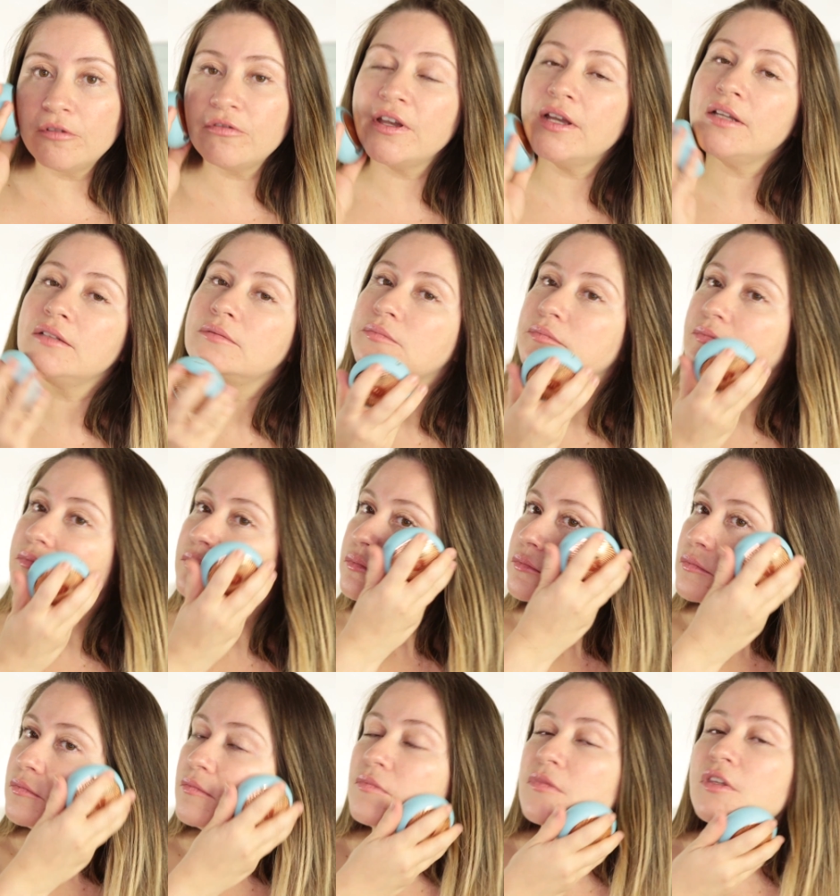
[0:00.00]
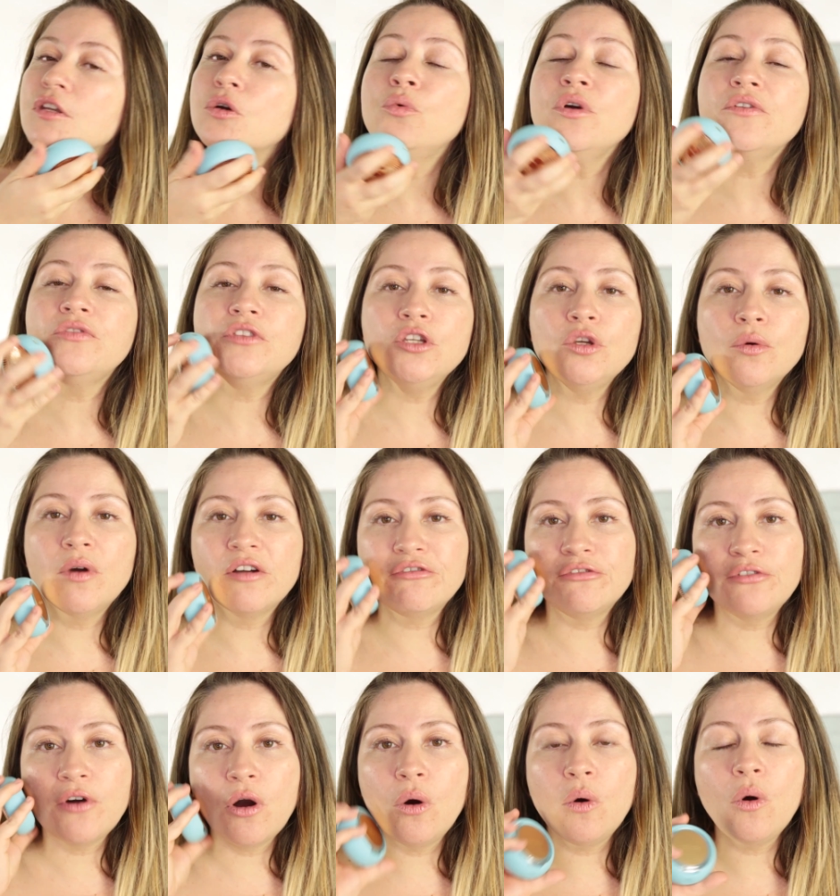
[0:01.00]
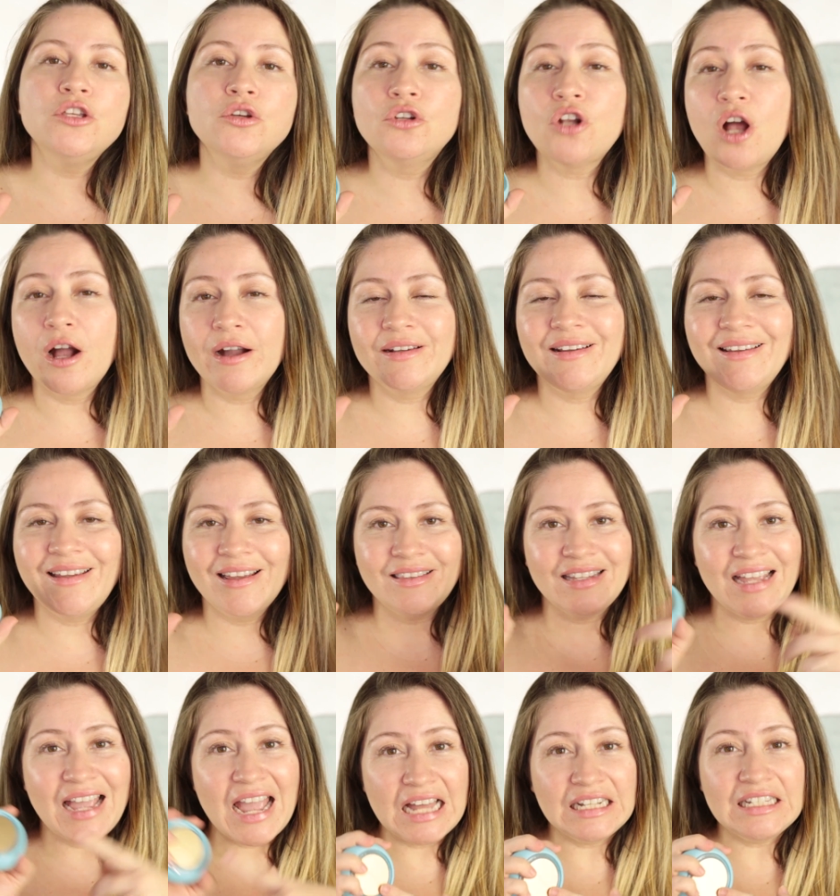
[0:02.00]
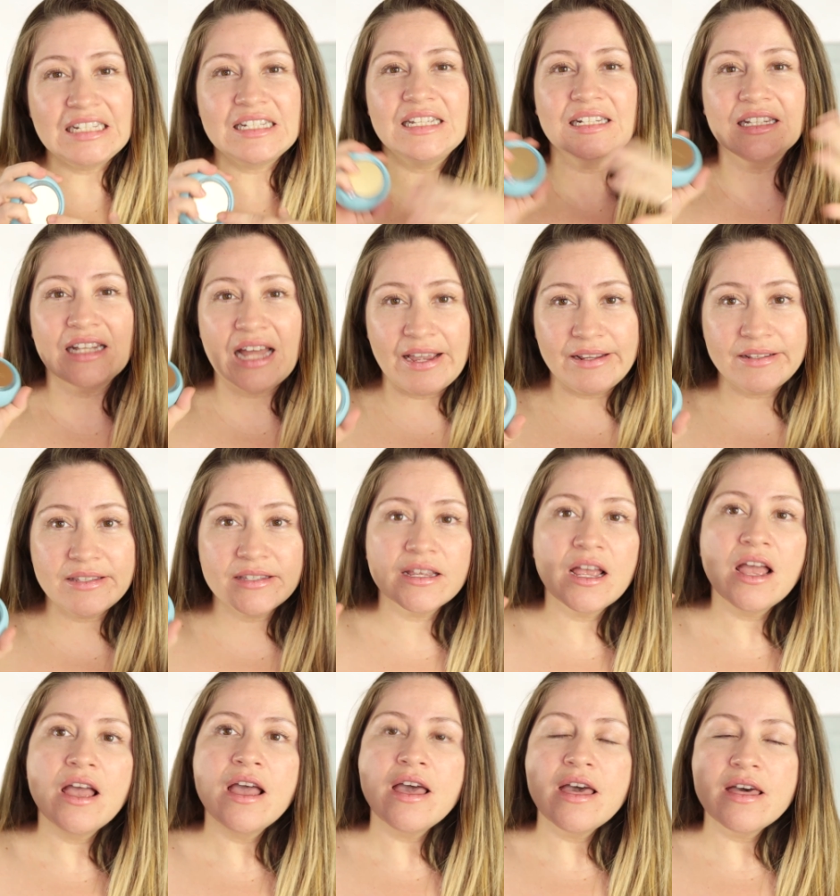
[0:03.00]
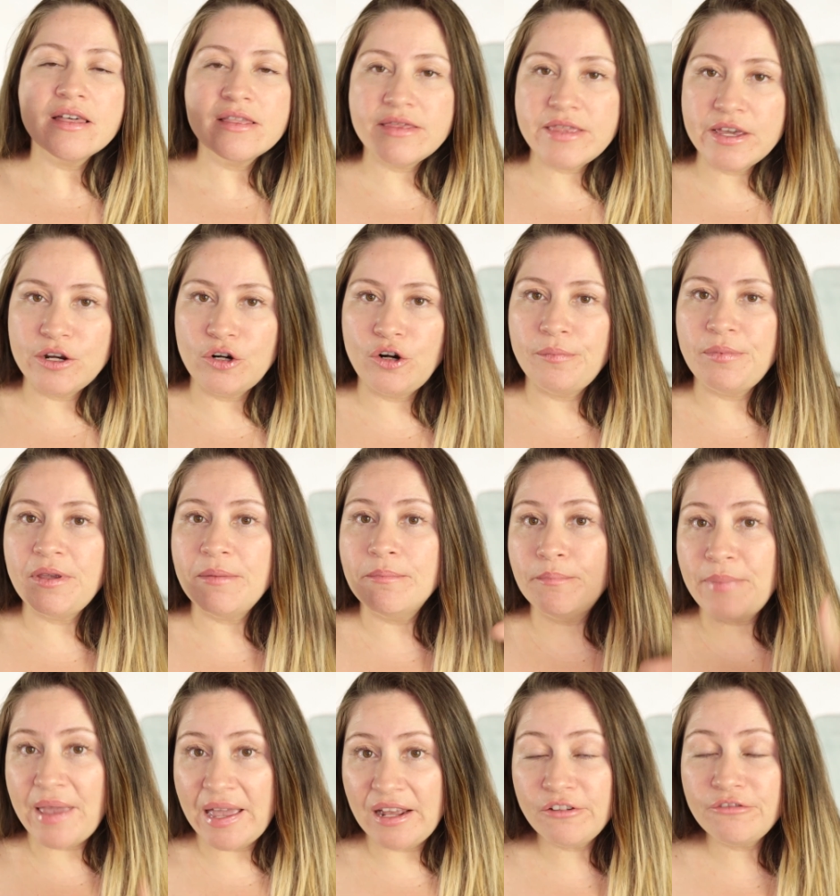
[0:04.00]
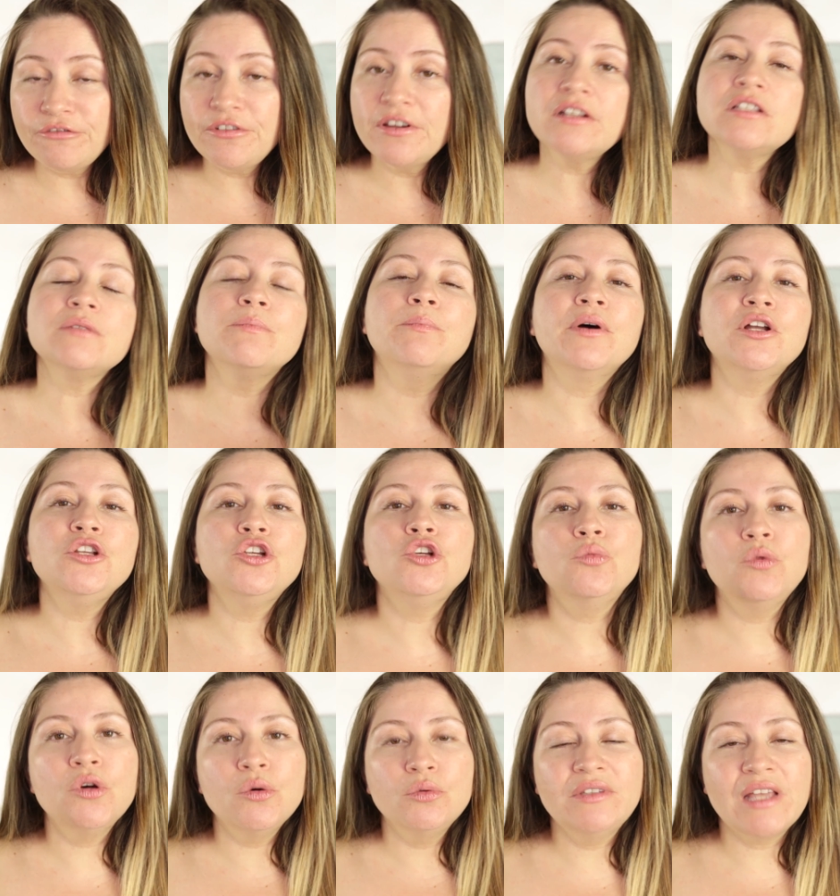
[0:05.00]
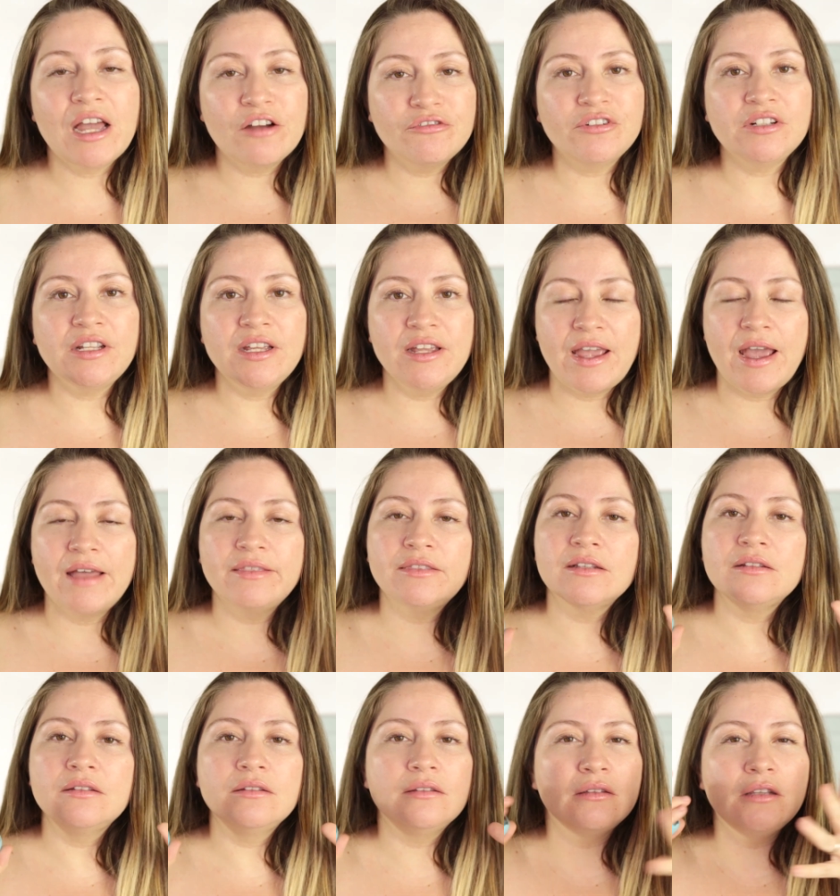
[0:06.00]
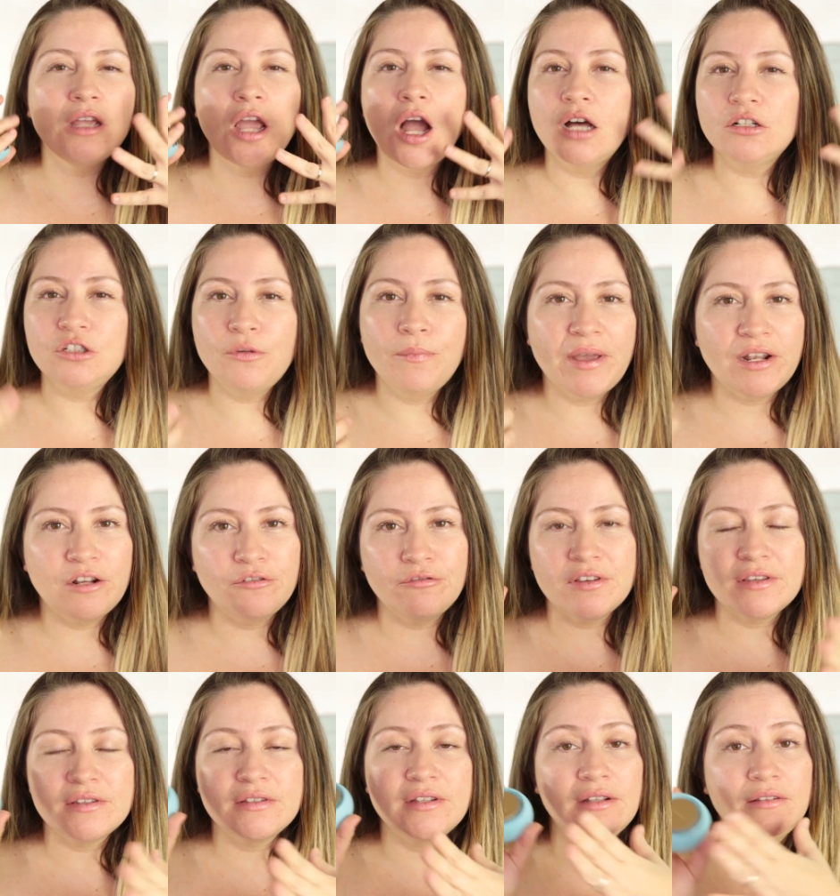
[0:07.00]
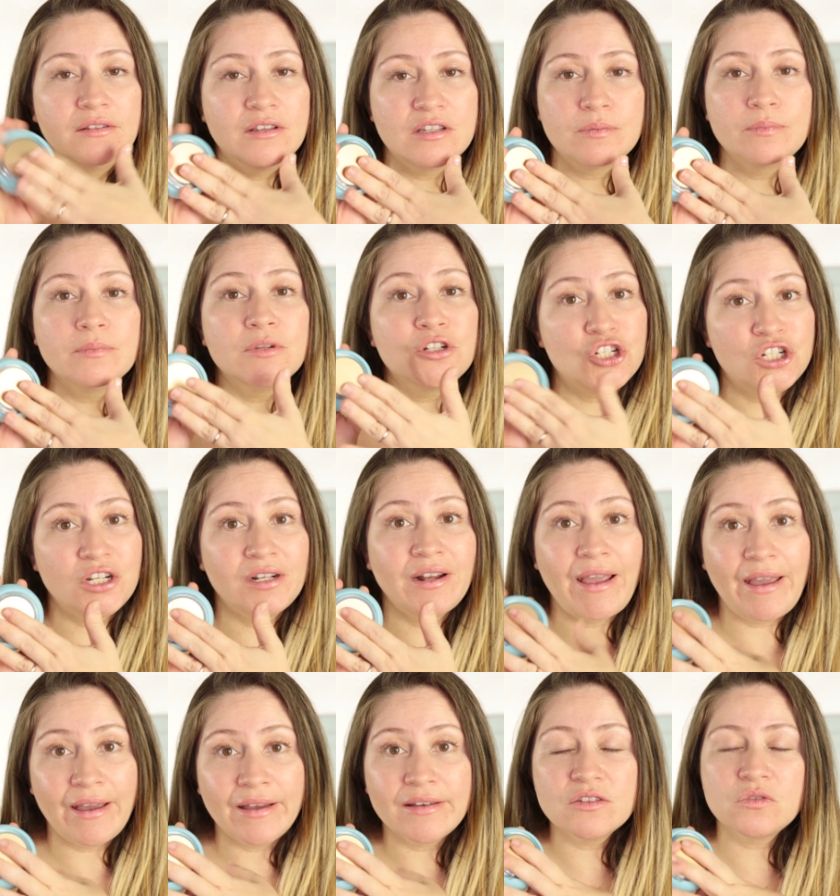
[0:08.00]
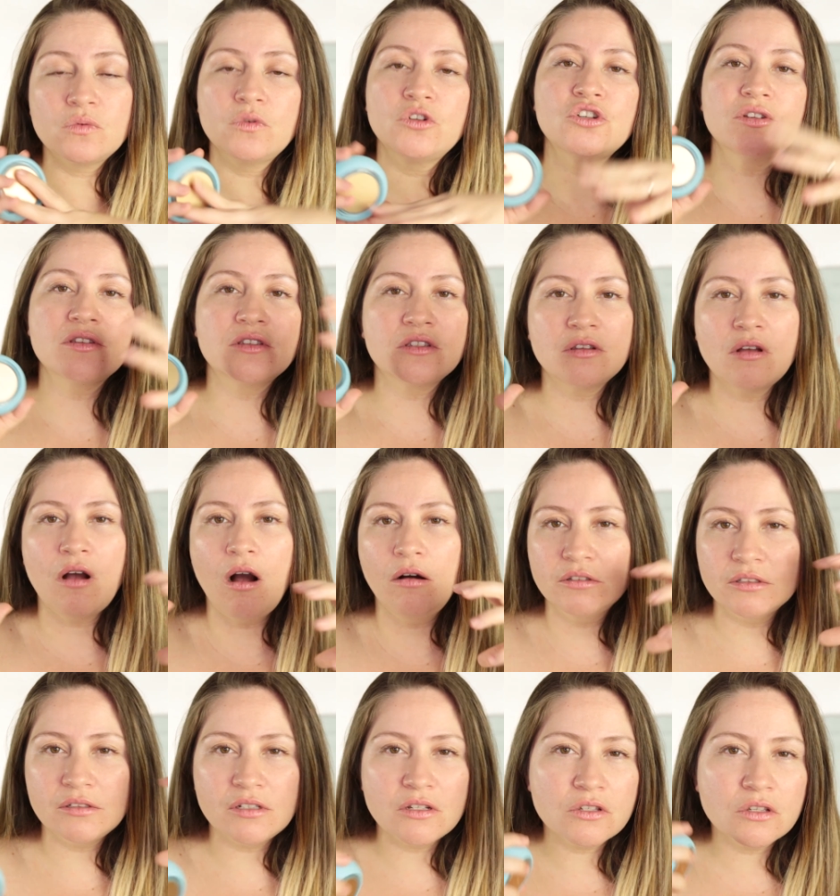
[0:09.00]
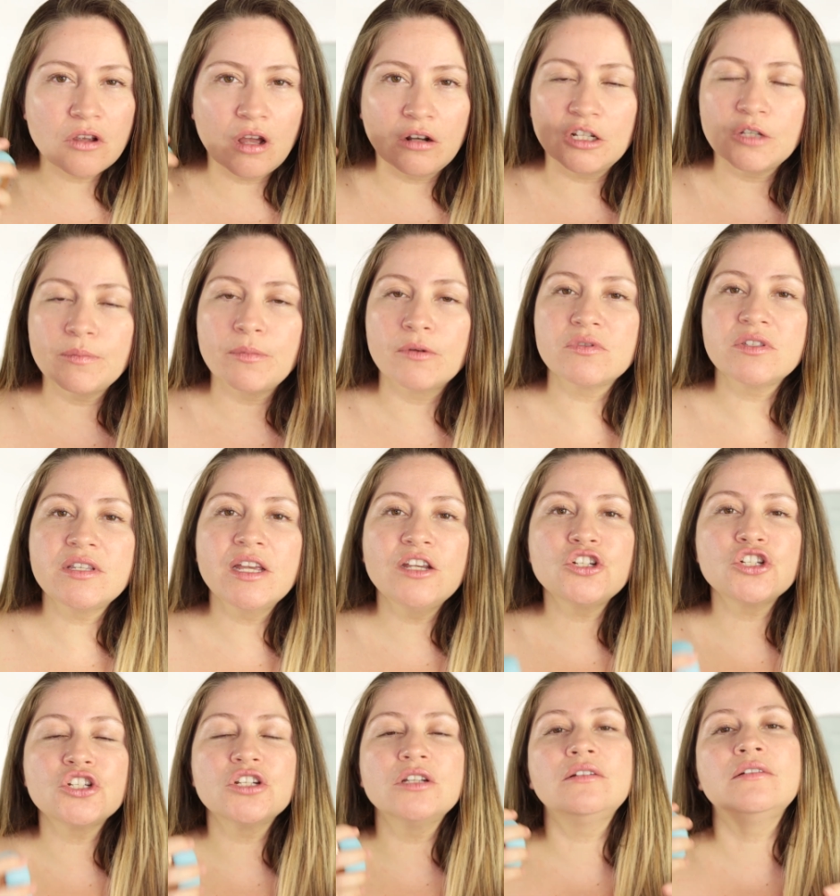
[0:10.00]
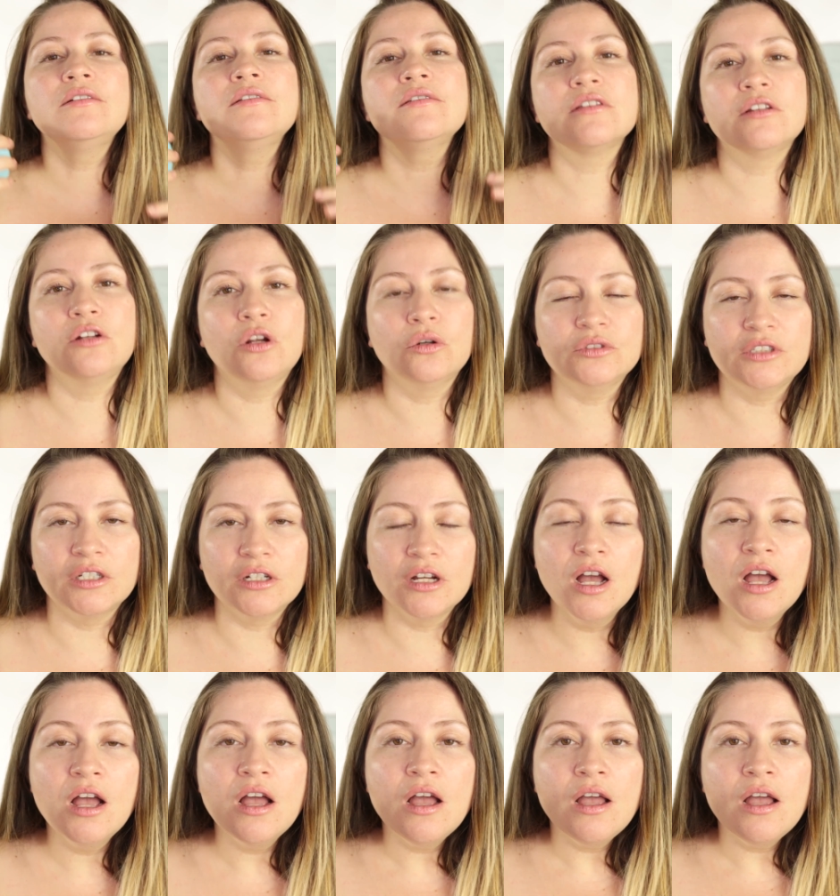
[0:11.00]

of it. With the UFO, you're not gonna get the LED lights therapy benefits, but you will definitely get the other benefits that this machine has, which is all the sonic pulsations, you know, the